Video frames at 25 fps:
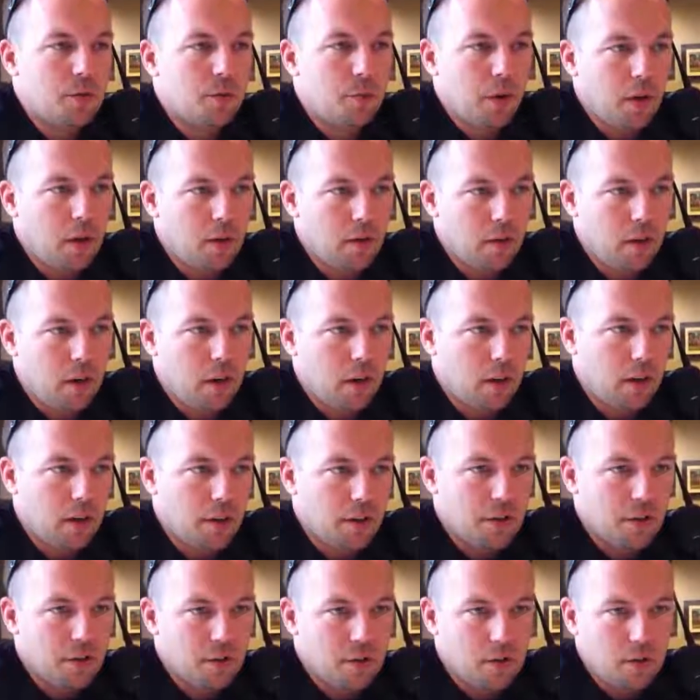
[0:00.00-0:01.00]
Speeding
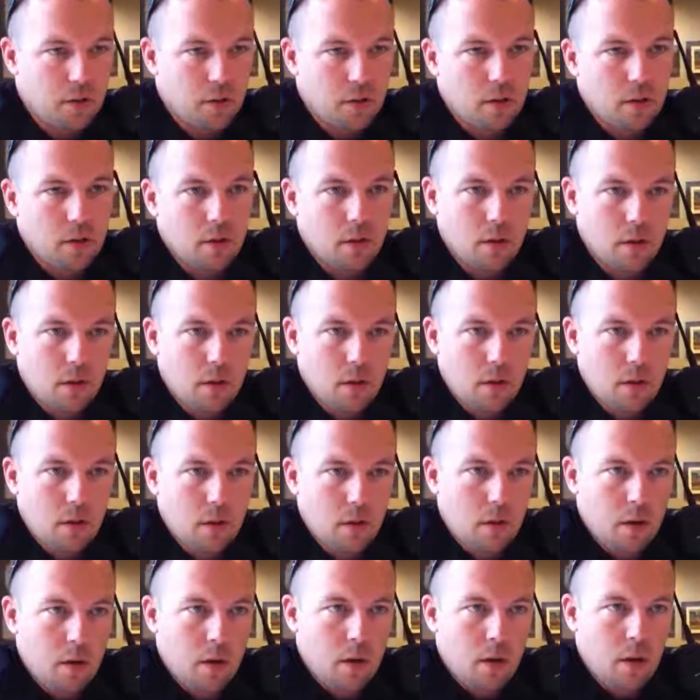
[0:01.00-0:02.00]
violations.
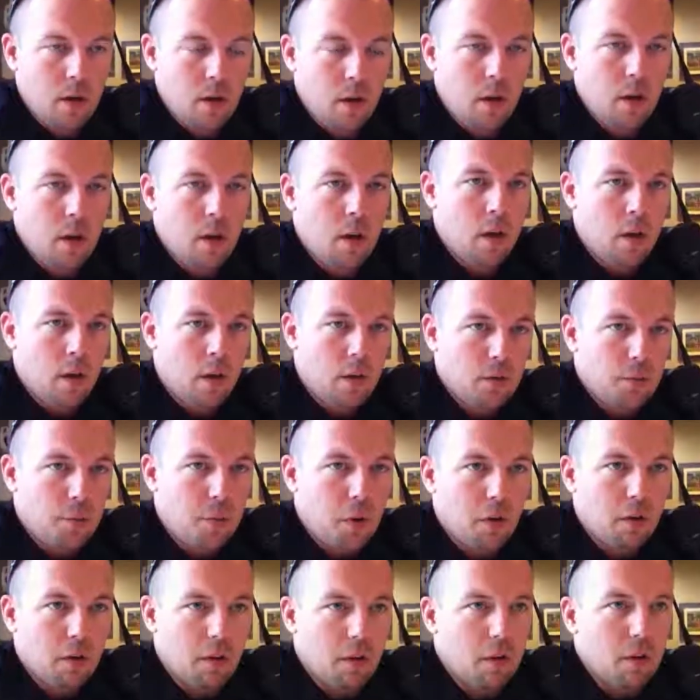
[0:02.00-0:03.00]
It's
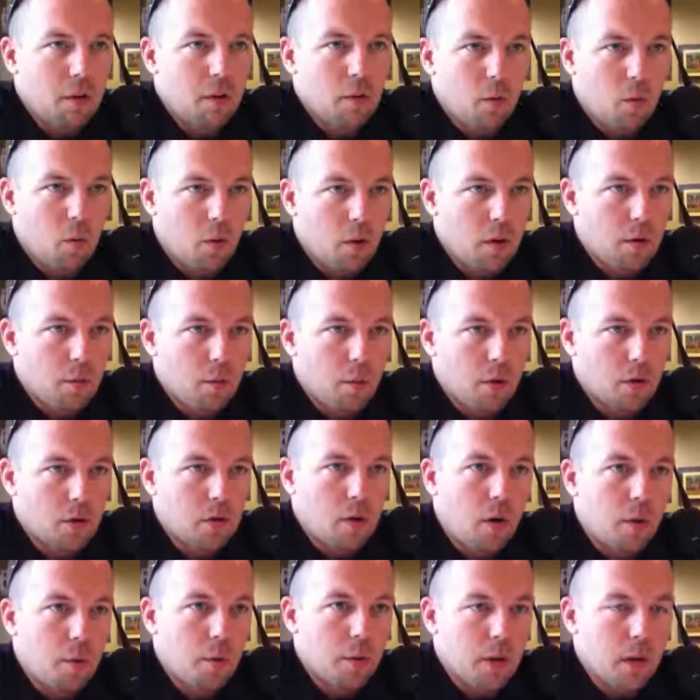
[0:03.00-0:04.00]
probably one of the
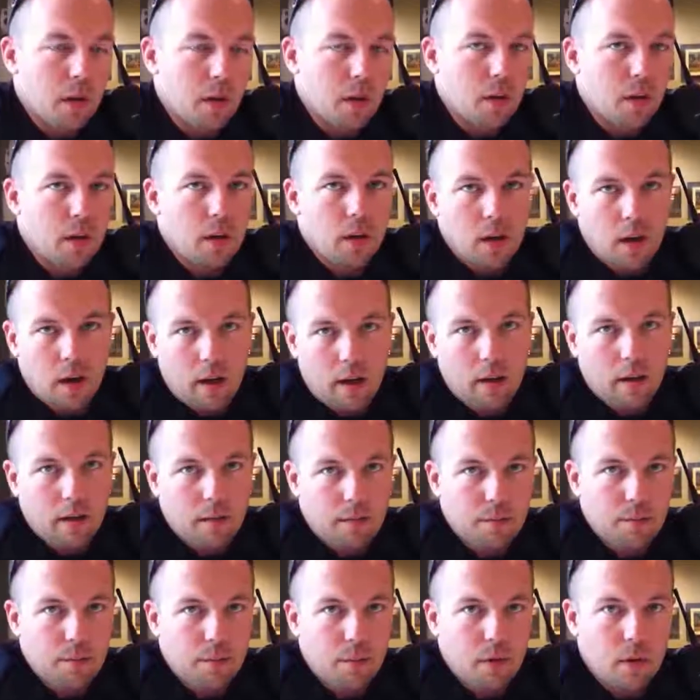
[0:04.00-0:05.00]
most common that
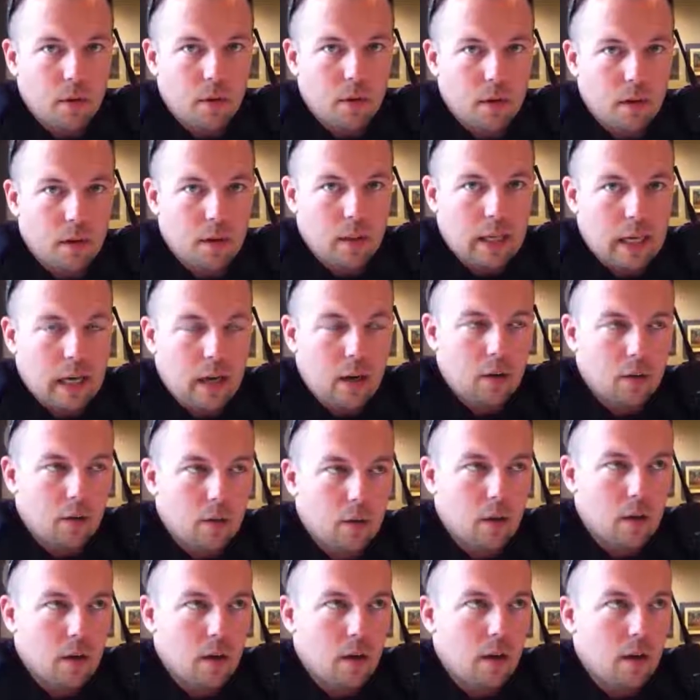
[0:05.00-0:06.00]
I
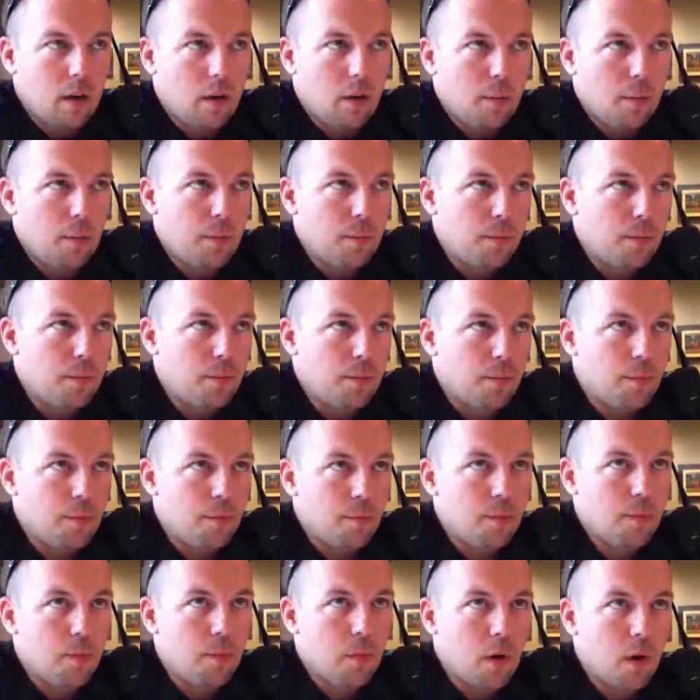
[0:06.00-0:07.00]
encounter.
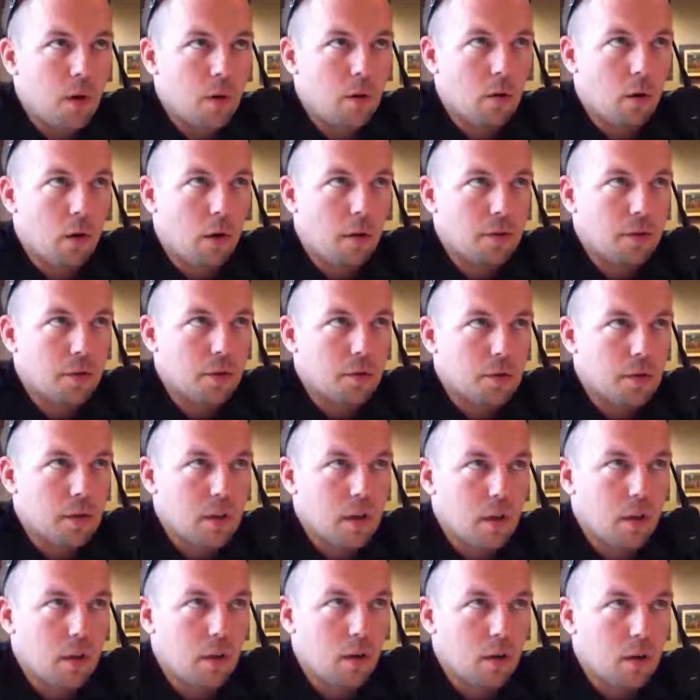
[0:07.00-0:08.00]
Other officers
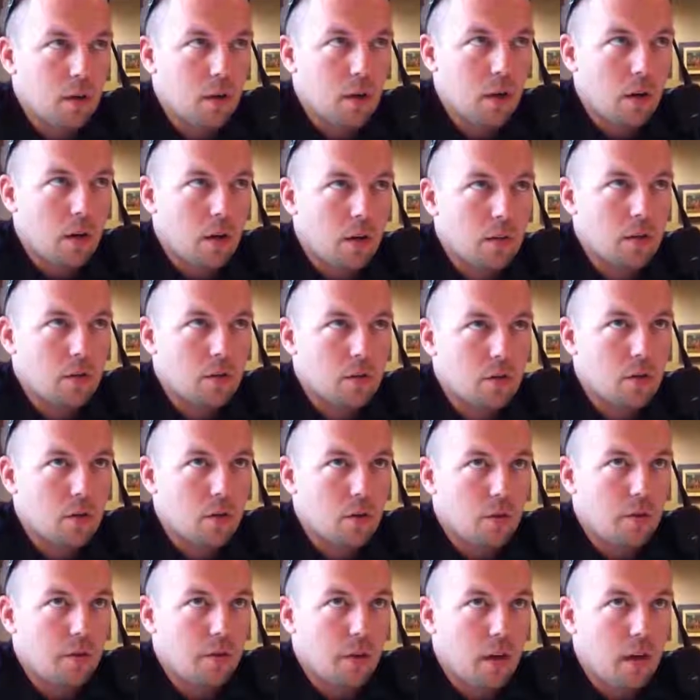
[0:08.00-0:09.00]
that are not
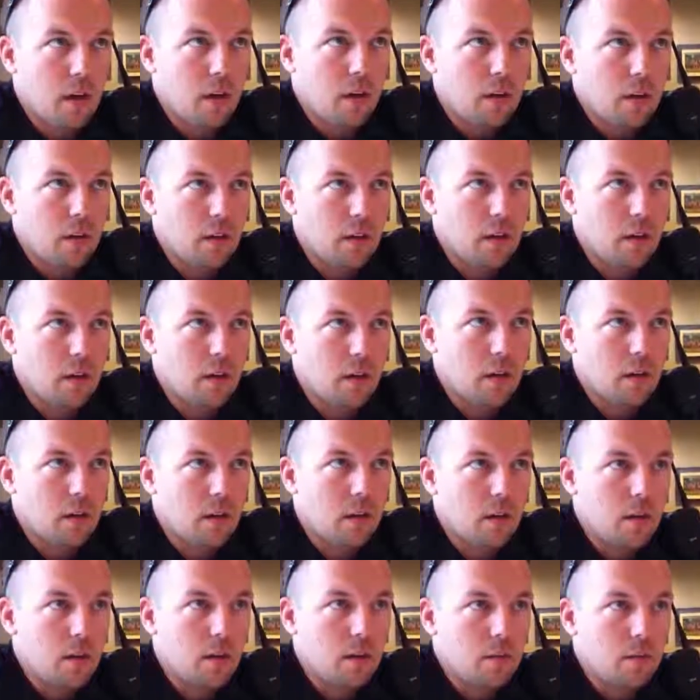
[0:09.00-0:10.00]
certified in
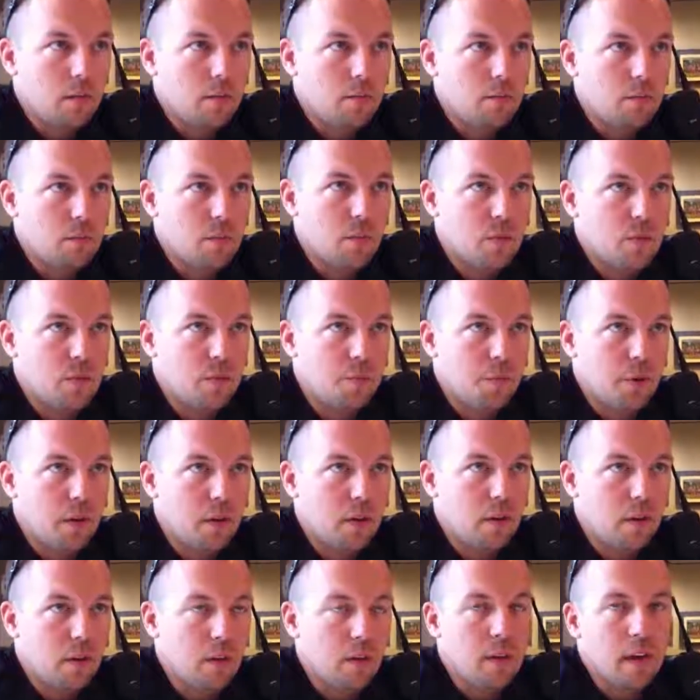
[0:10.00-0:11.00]

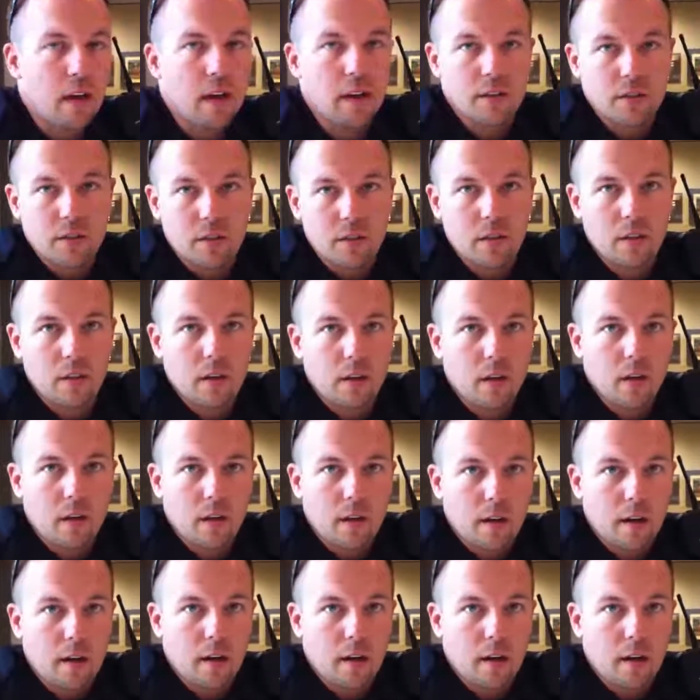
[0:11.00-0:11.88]
speed detection,